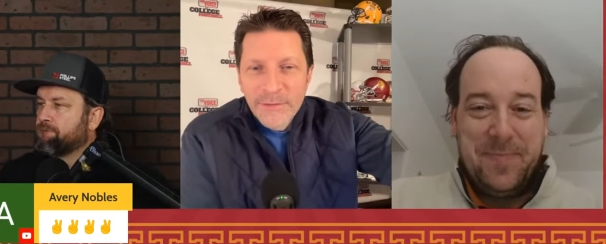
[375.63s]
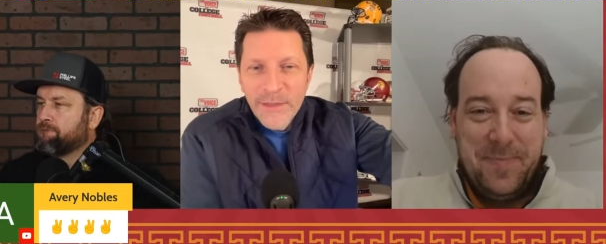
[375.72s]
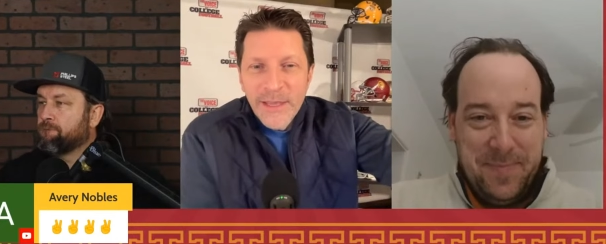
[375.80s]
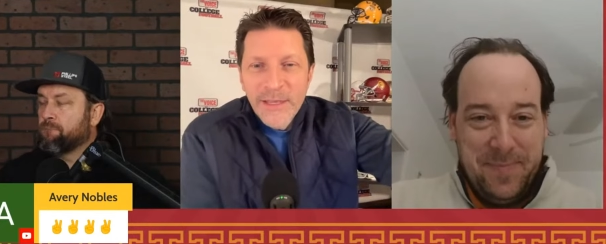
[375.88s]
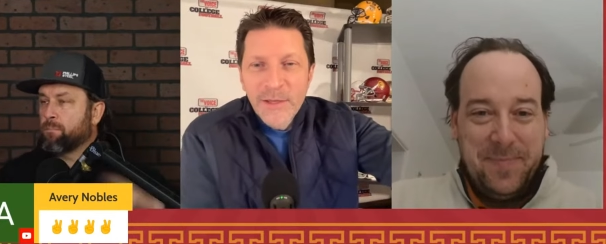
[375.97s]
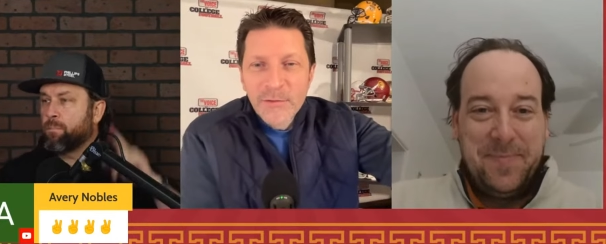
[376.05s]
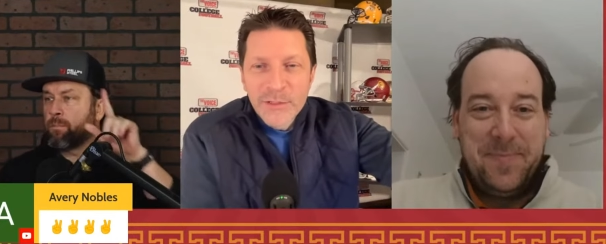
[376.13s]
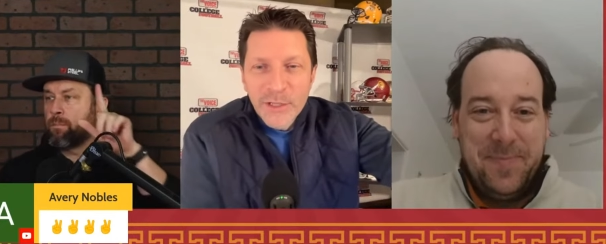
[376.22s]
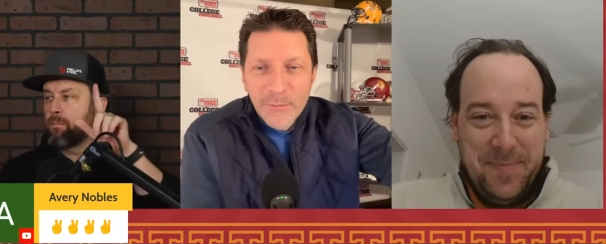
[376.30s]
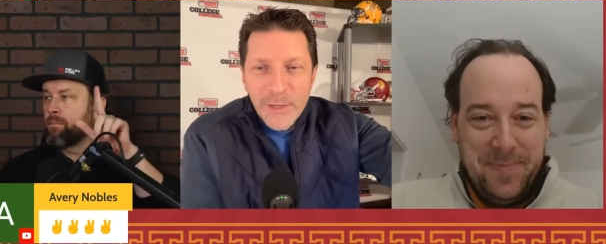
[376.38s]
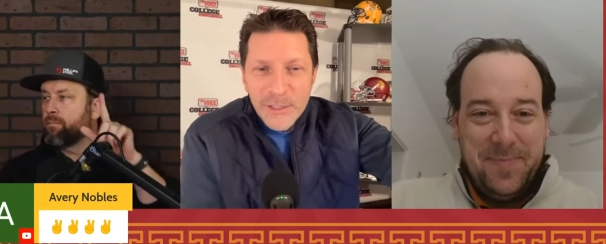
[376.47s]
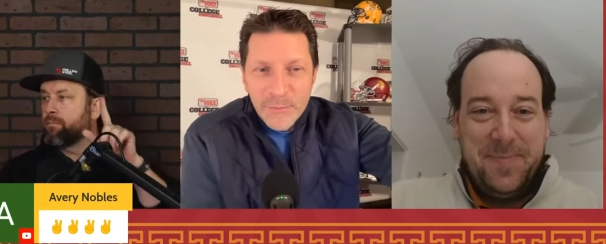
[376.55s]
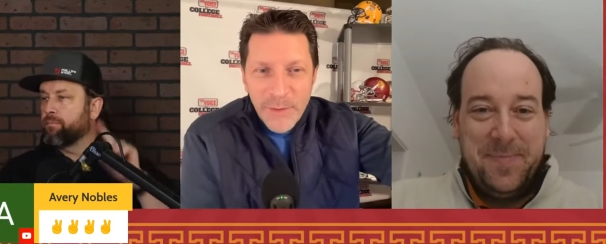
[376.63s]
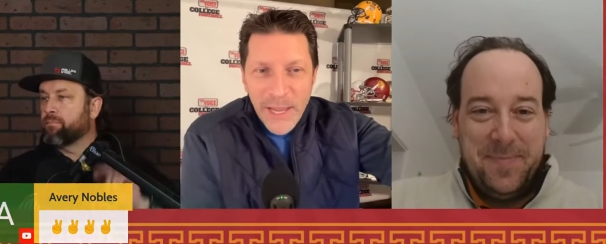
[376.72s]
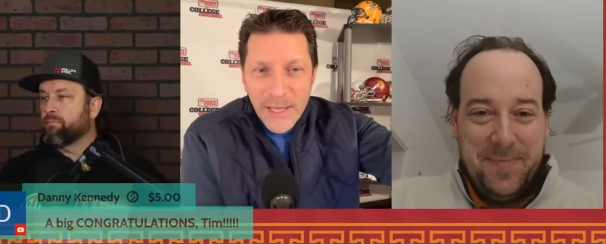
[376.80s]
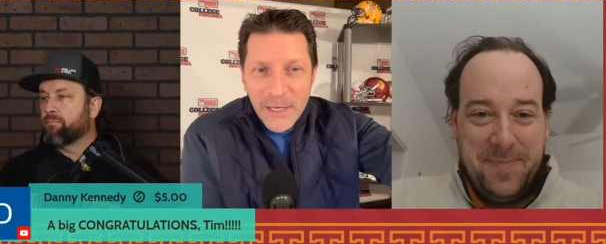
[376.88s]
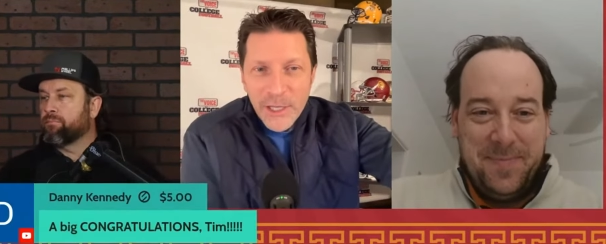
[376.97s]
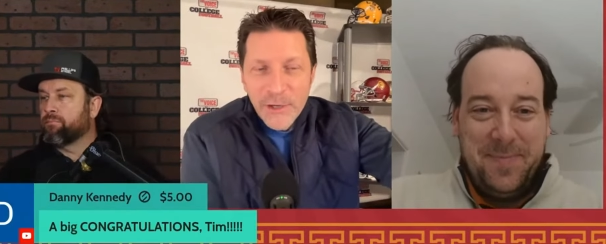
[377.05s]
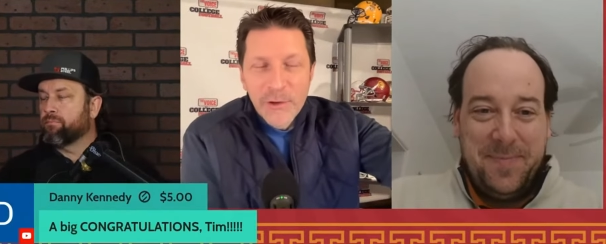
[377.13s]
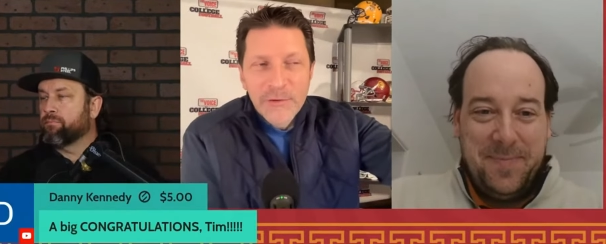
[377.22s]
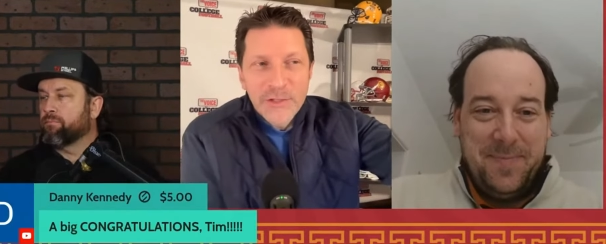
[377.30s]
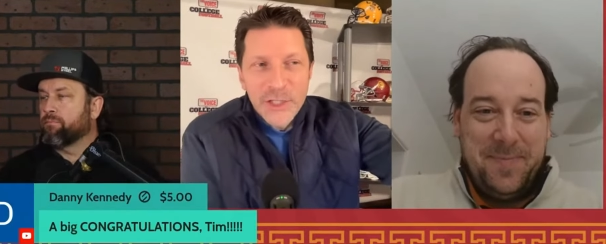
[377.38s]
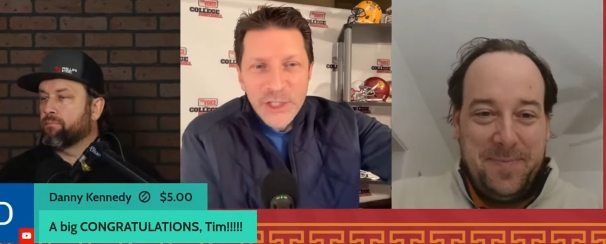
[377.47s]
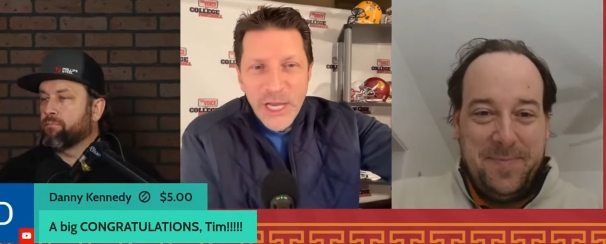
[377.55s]
Speaker 1: Thank you so much, Matt. You
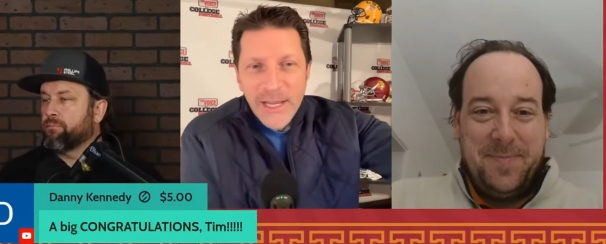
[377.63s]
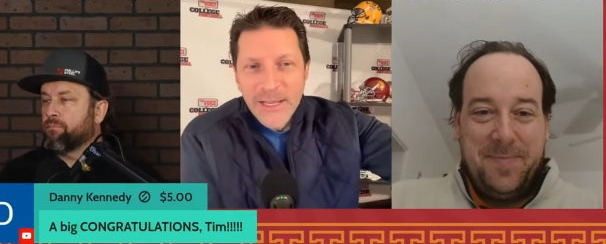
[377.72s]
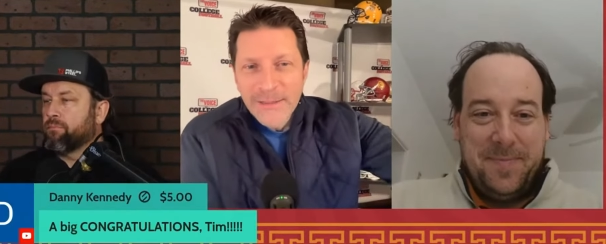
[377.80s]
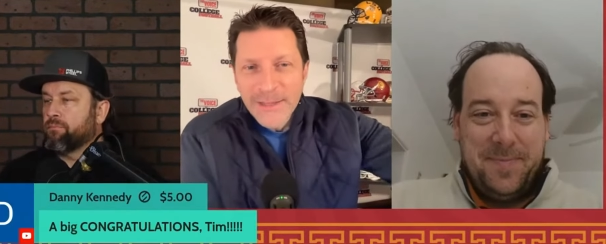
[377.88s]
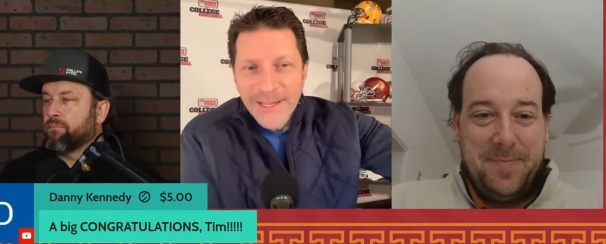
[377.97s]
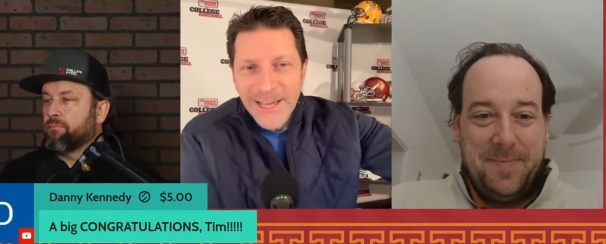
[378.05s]
have shaken the